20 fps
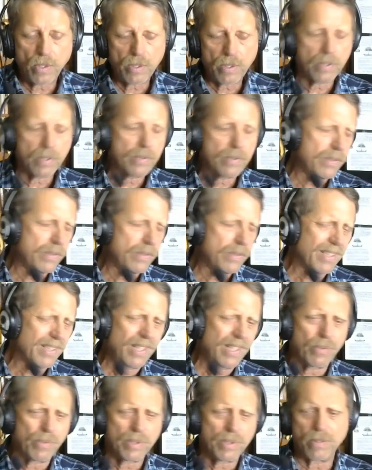It's sickening
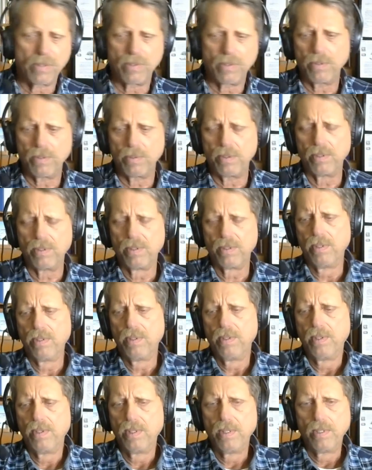what they're
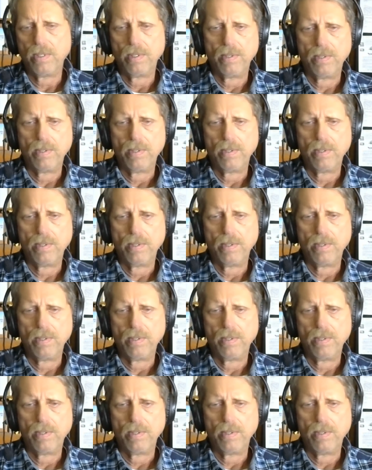doing.